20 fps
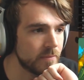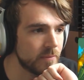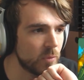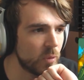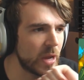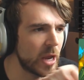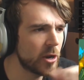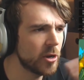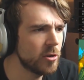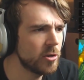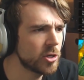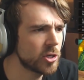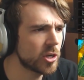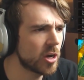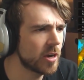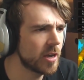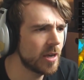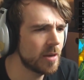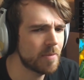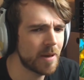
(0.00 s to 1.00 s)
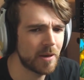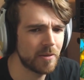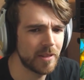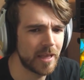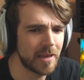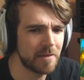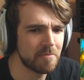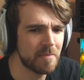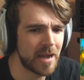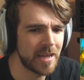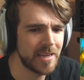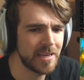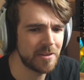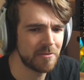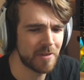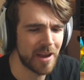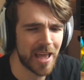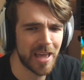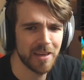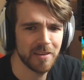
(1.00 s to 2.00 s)
wait, are you just talking about, like, Mighty
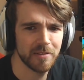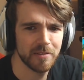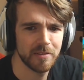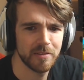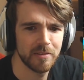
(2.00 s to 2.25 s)
and Ray?